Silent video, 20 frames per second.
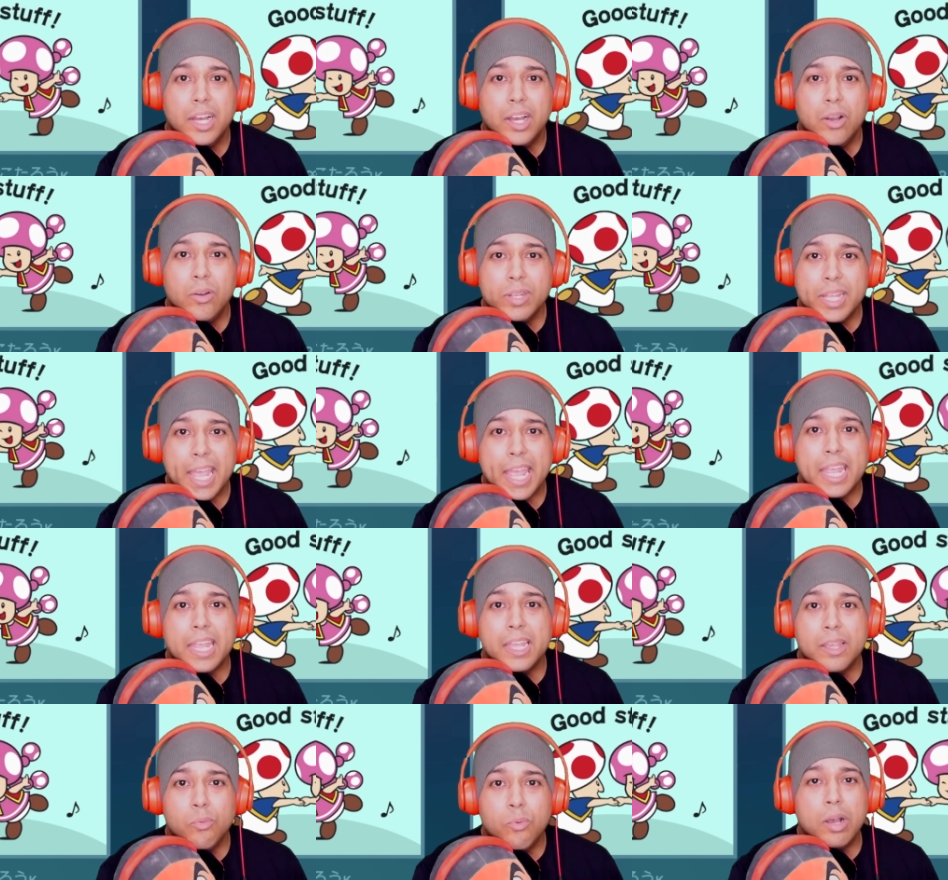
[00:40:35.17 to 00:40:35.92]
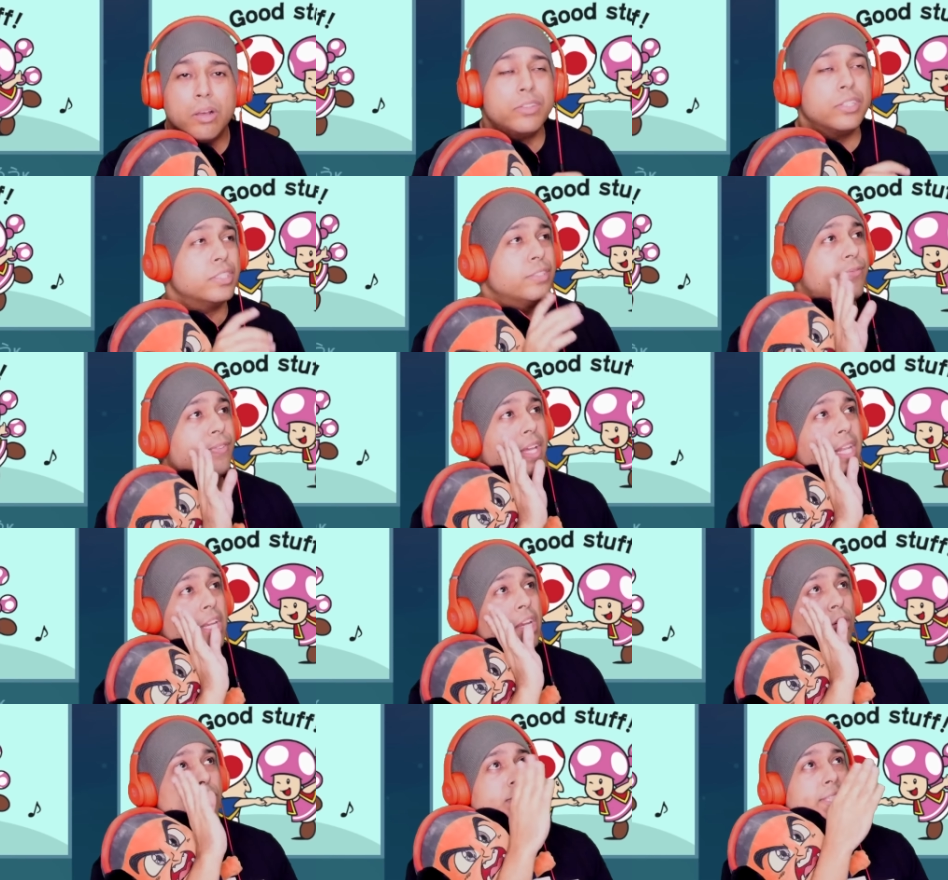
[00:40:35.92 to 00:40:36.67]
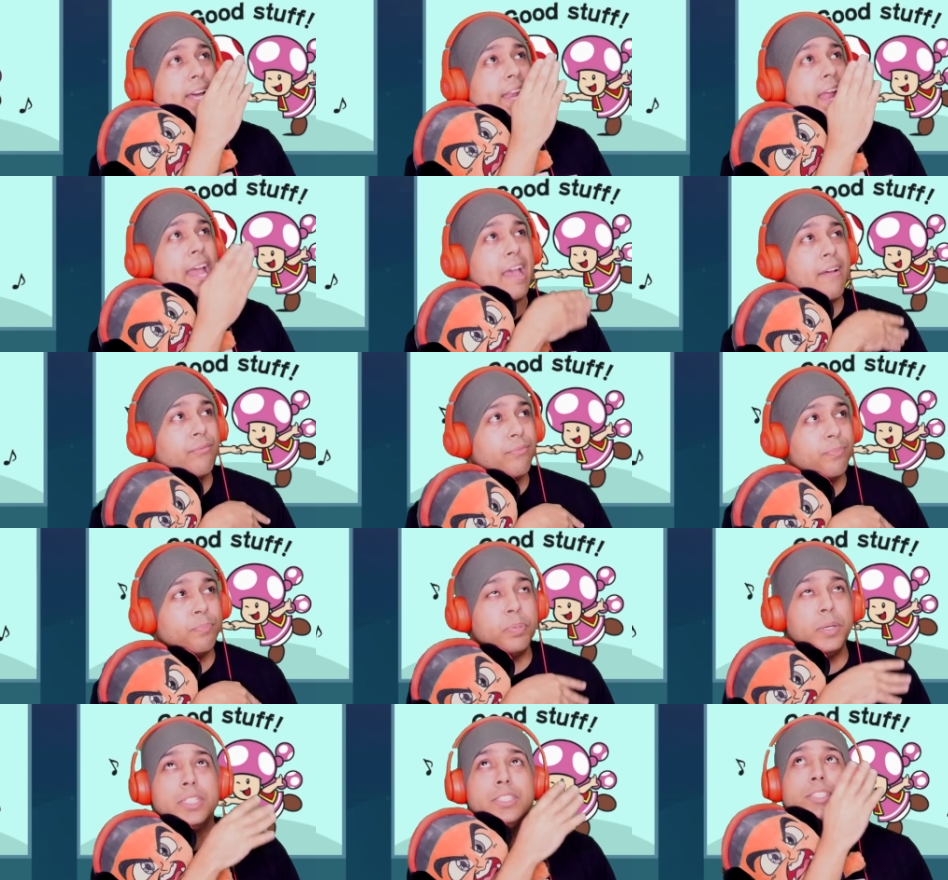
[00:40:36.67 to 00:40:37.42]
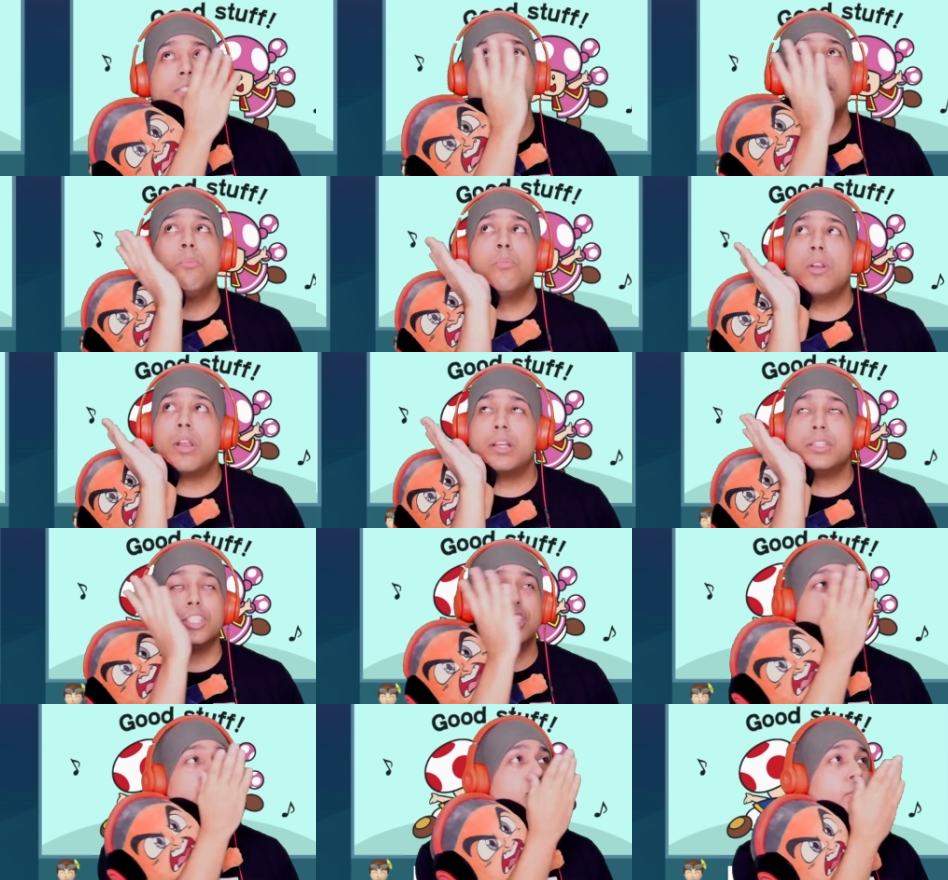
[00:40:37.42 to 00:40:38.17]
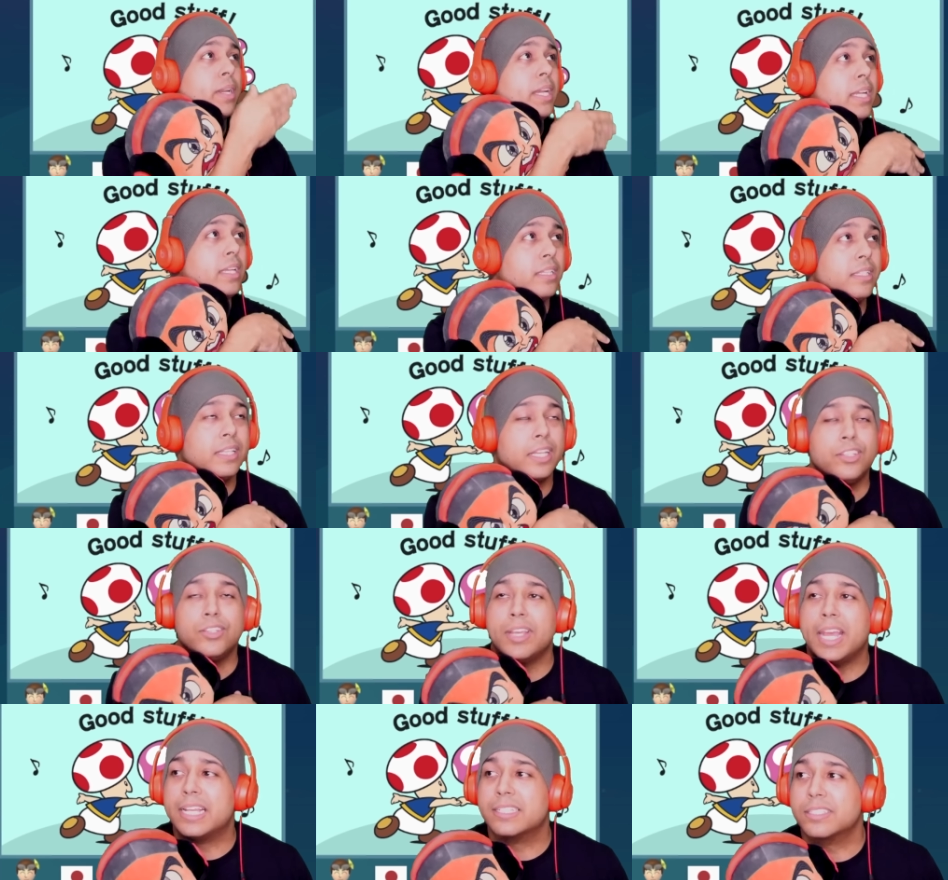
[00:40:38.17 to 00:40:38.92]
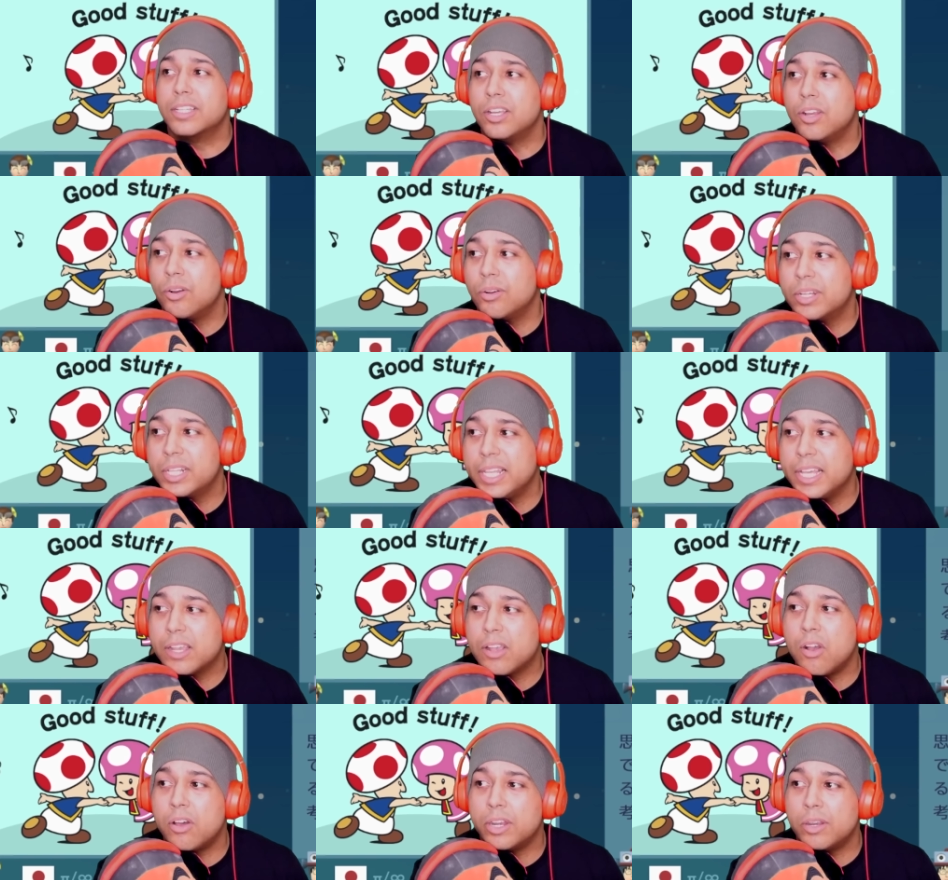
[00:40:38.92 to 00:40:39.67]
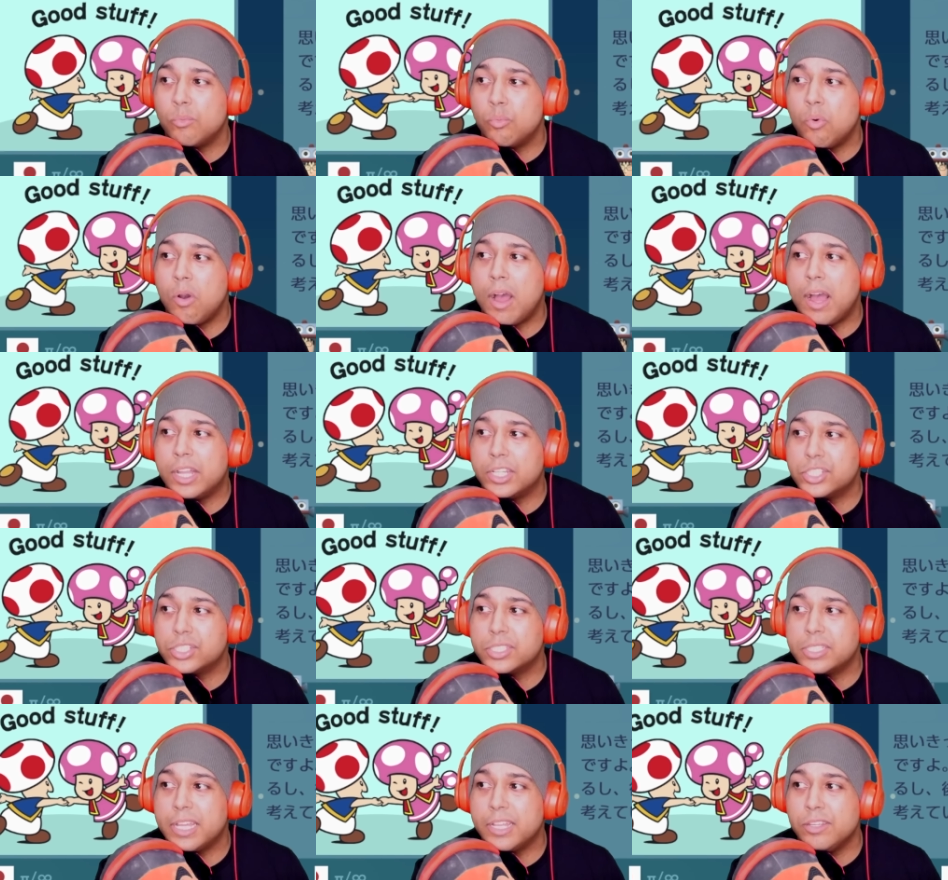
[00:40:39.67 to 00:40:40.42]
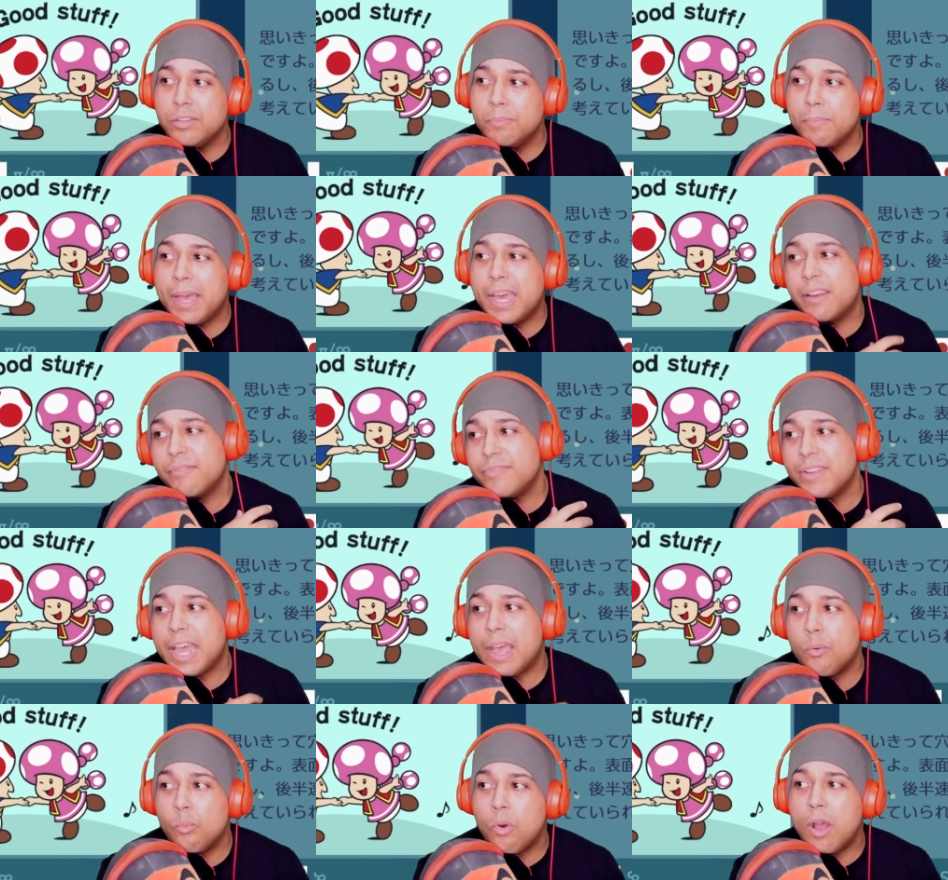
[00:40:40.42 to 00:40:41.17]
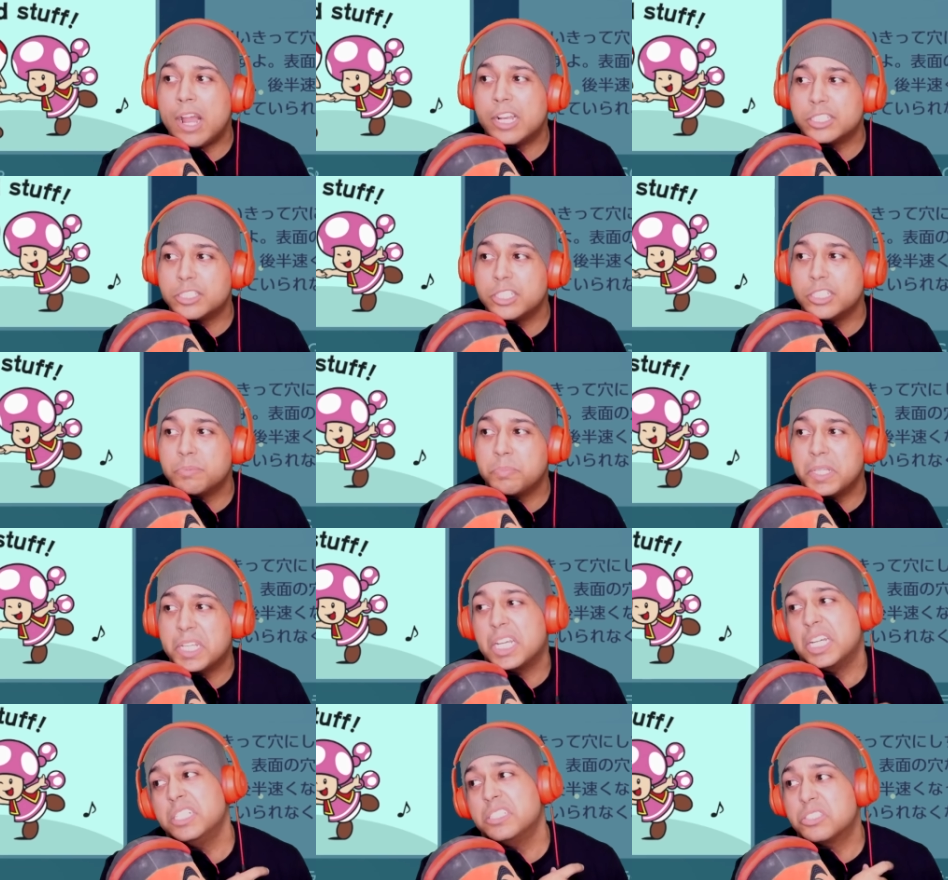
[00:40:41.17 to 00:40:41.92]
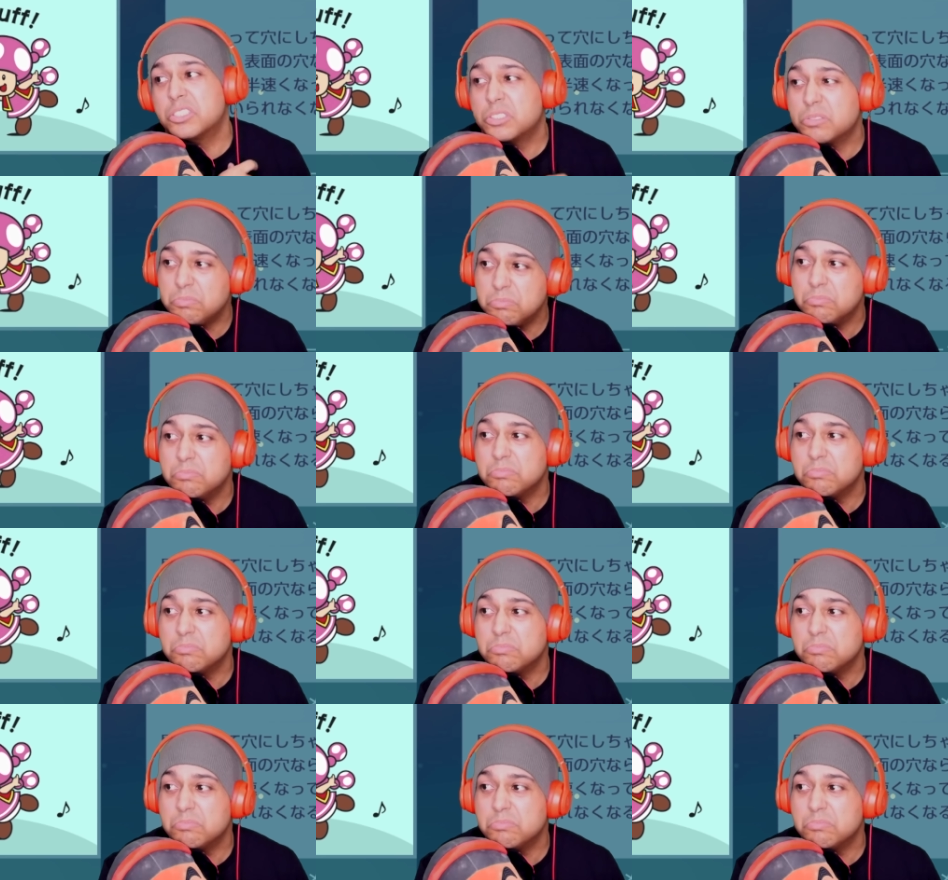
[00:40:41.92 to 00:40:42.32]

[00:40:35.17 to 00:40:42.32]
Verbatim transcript: Okay, well, there's videos that I have put somewhere on the screen that you guys can go click on and watch that you might have not watched just because